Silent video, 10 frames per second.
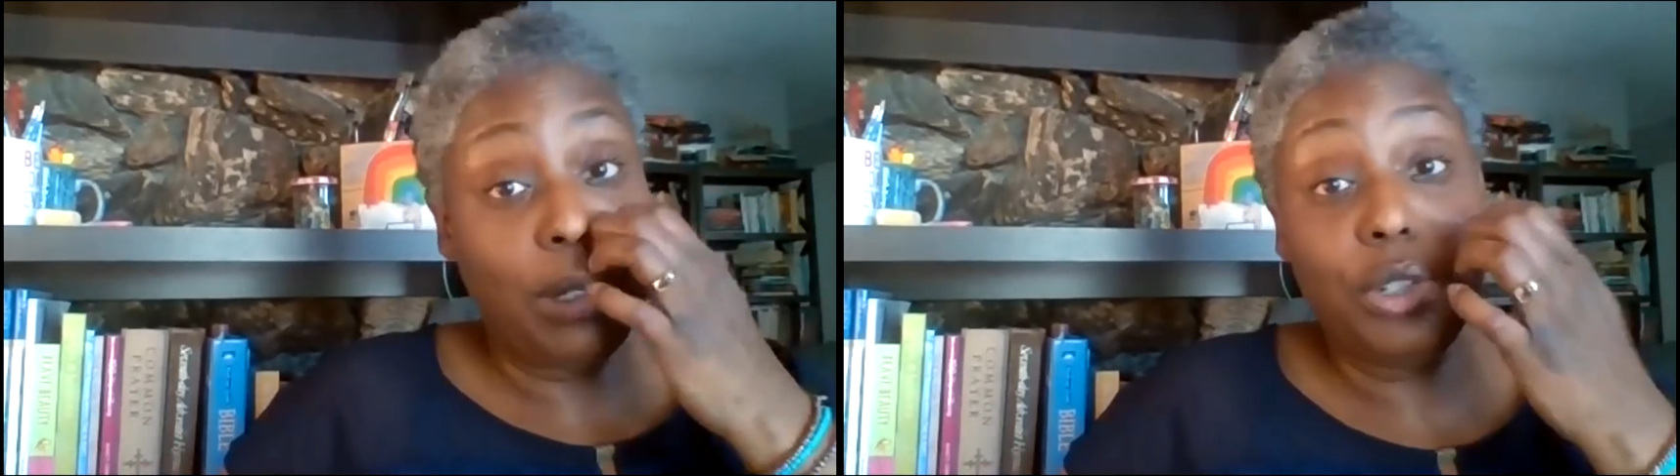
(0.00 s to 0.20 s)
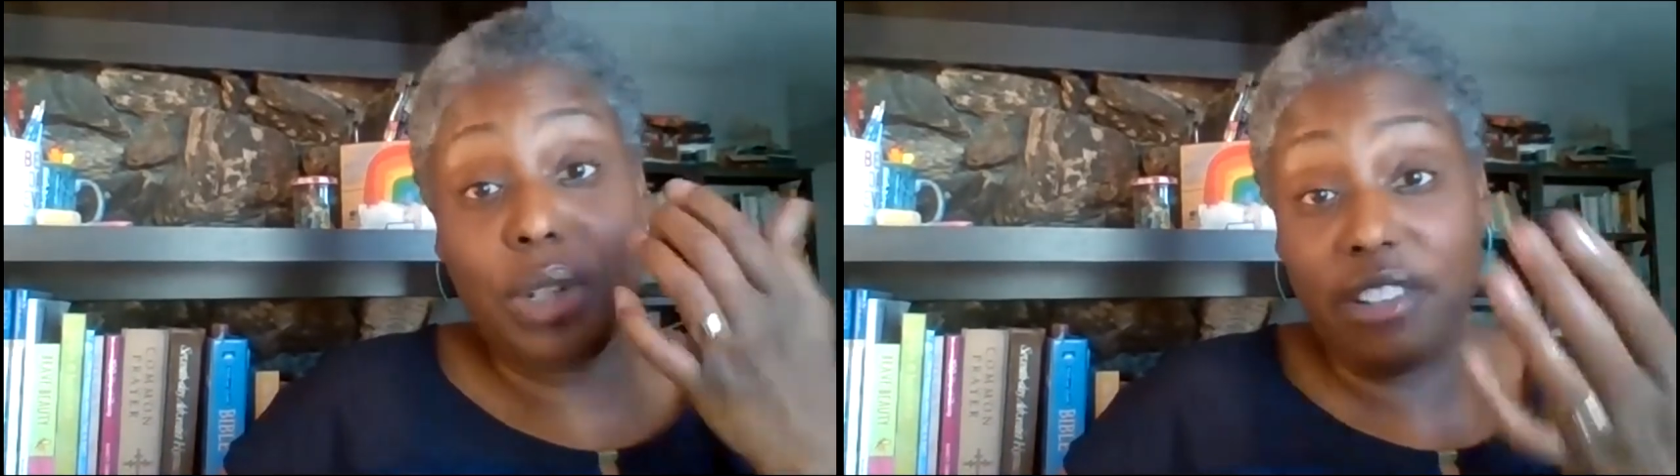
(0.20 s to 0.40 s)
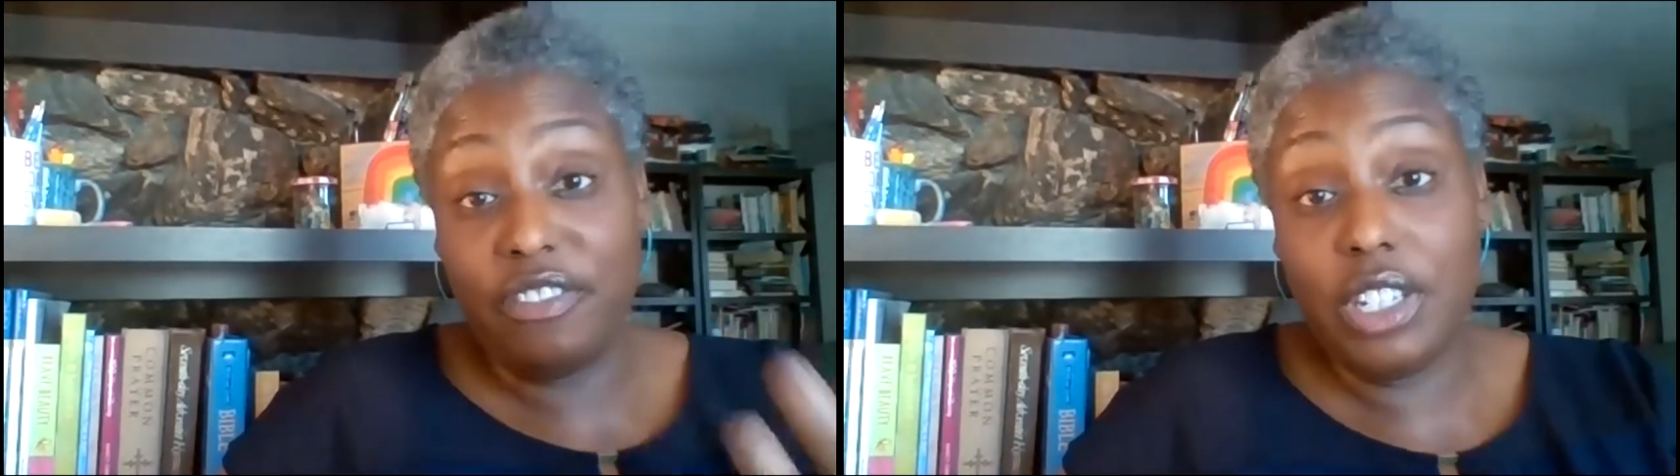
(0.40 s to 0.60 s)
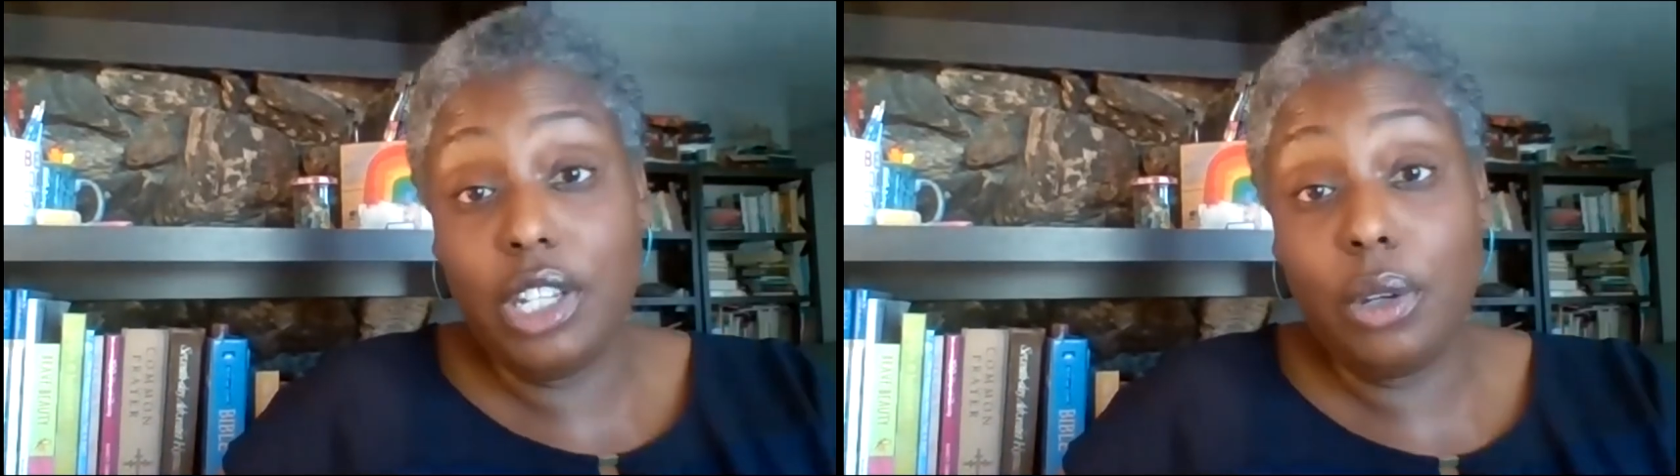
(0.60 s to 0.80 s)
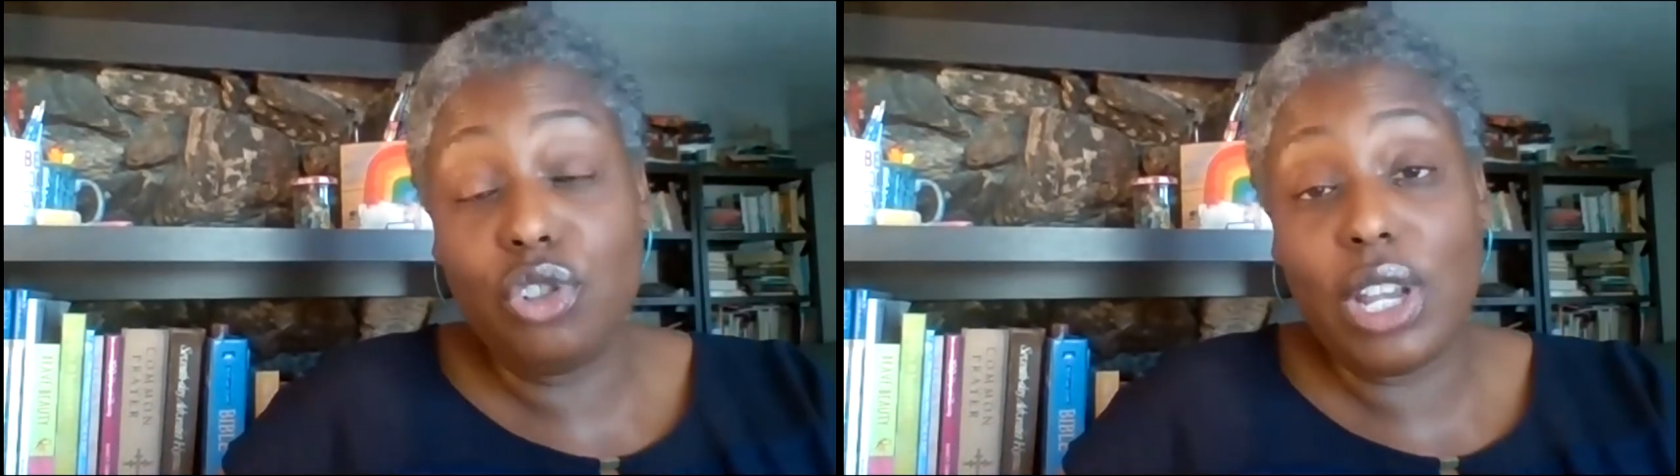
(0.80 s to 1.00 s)
doing a
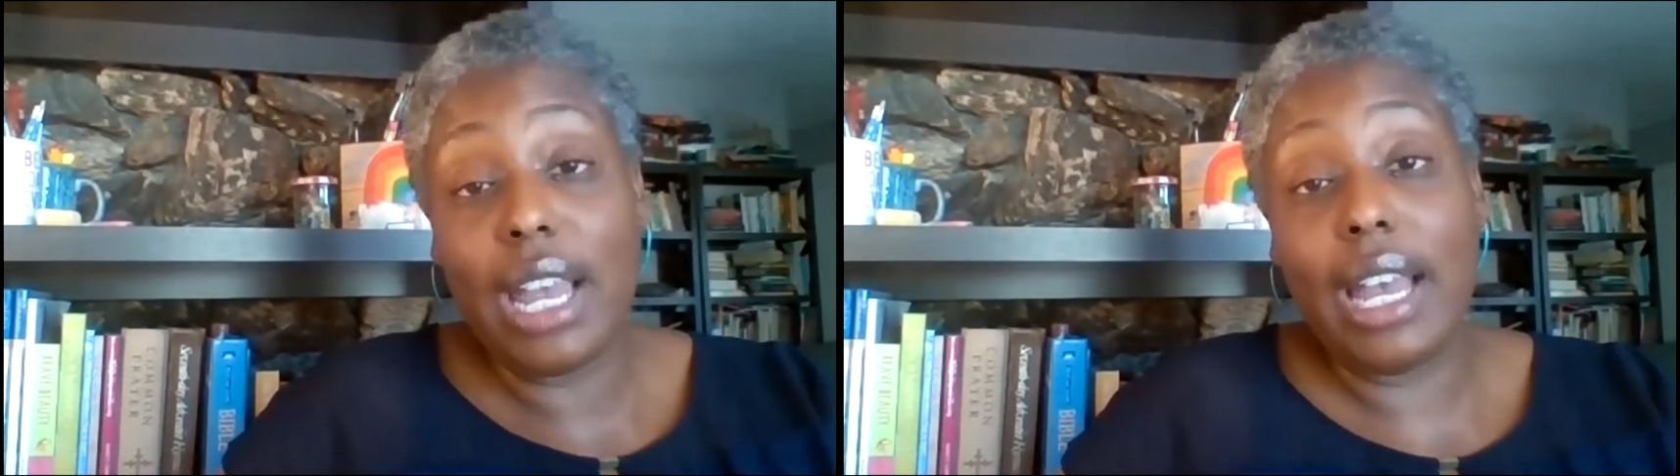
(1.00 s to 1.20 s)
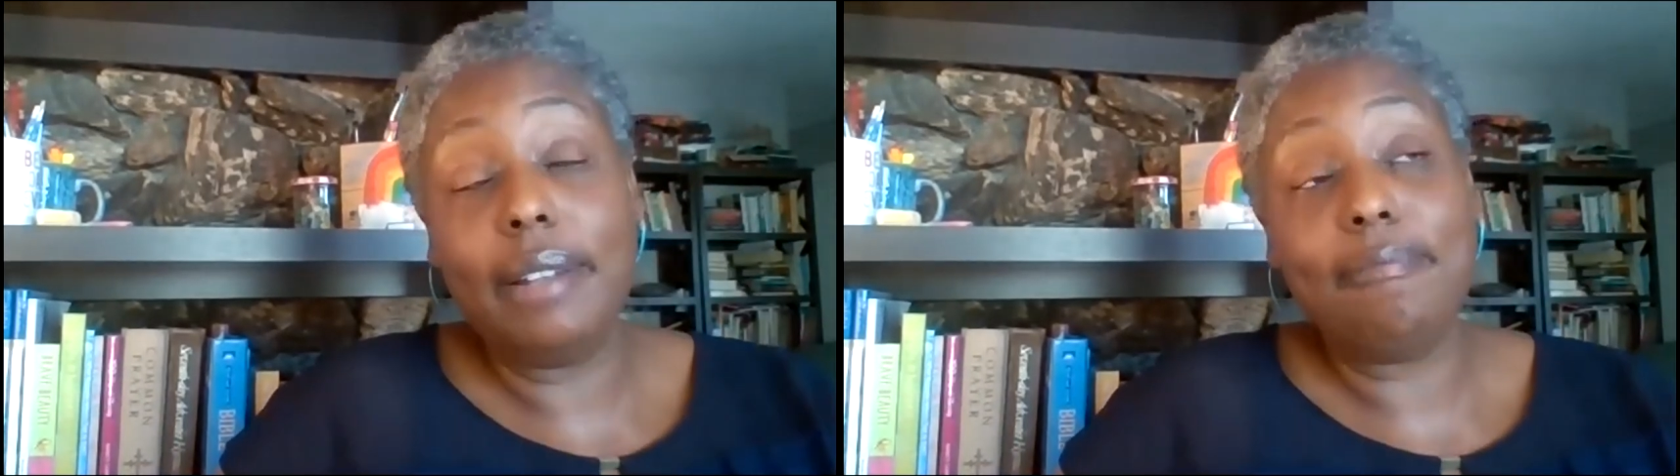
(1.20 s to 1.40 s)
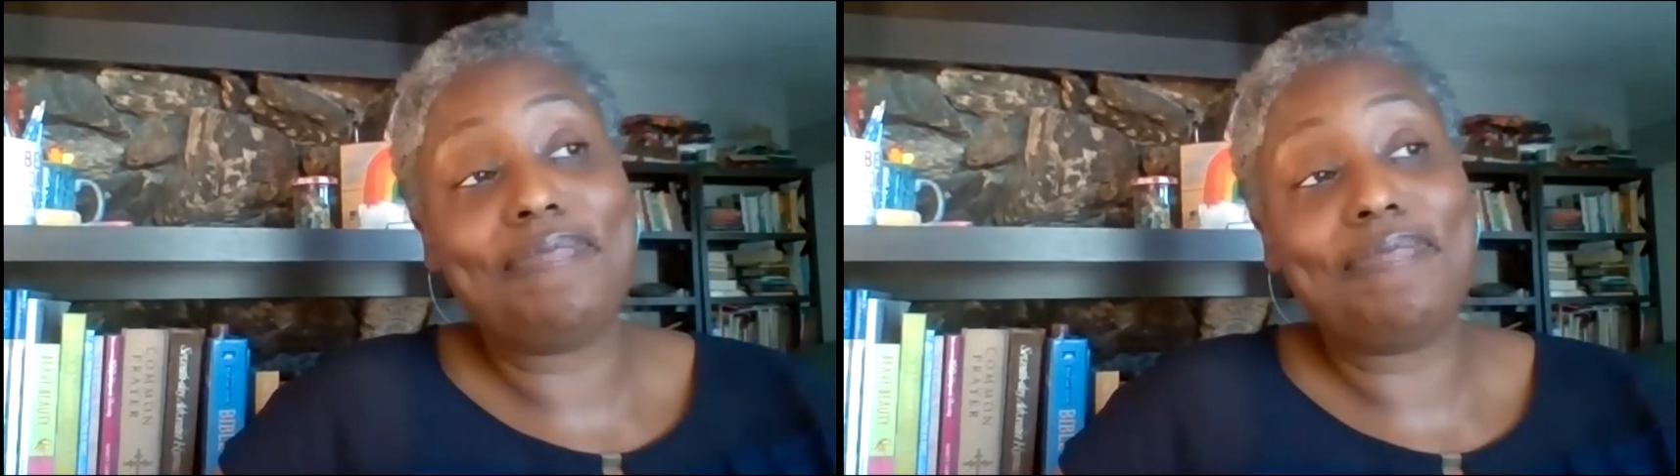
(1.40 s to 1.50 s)
video chat,